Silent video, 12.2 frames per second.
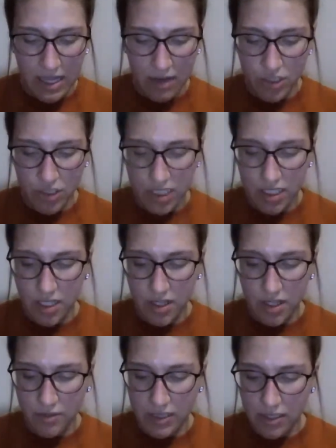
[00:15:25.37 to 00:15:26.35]
that was just
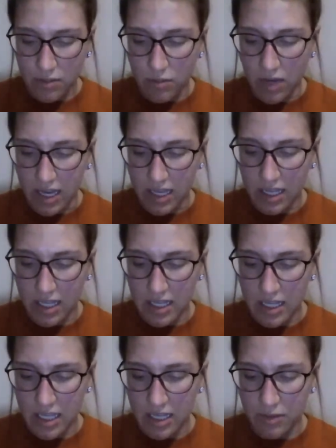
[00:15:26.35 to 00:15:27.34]
another reason why
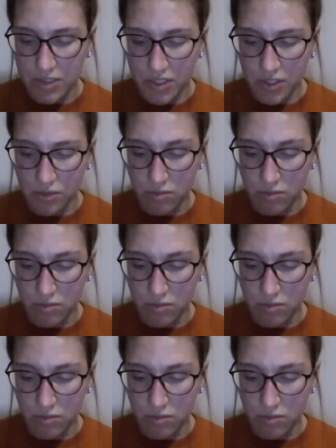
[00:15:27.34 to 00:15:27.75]
it was